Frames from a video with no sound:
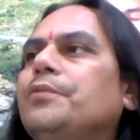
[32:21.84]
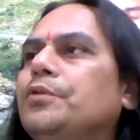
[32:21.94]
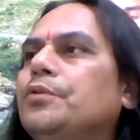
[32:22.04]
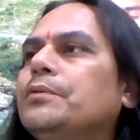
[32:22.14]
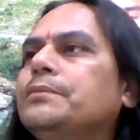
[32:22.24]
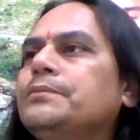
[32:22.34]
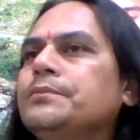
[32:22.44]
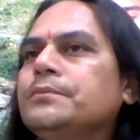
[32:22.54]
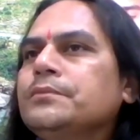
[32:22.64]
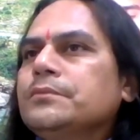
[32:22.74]
Phew,
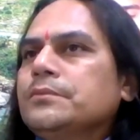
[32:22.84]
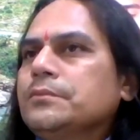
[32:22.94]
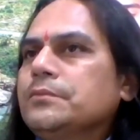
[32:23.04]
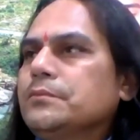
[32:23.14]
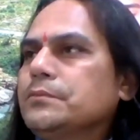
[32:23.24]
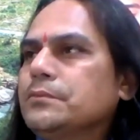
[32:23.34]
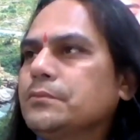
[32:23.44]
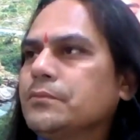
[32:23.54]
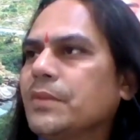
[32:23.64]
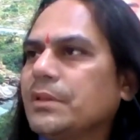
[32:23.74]

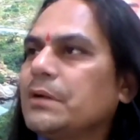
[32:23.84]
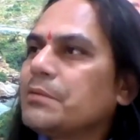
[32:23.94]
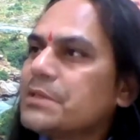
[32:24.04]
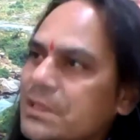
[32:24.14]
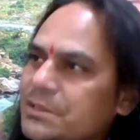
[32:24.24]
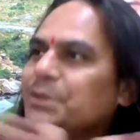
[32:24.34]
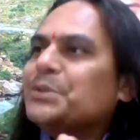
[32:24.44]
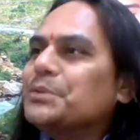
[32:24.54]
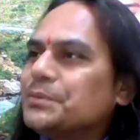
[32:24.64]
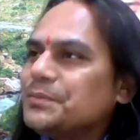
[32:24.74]
that is
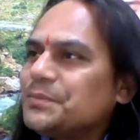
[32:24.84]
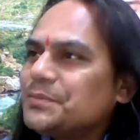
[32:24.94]
centering.